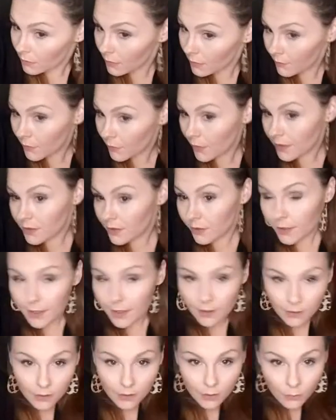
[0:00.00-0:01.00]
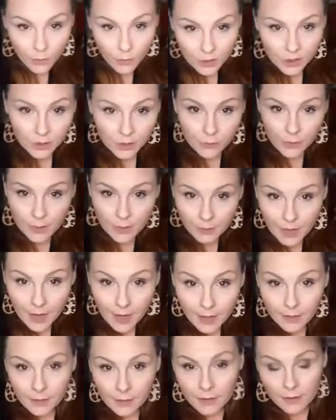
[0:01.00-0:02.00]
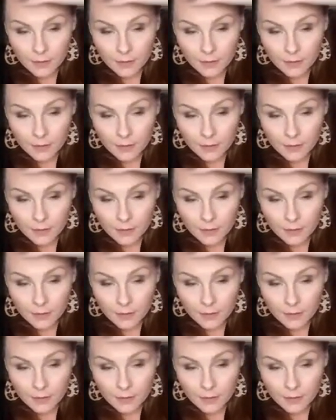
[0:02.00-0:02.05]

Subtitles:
if you guys are here or watching the replay,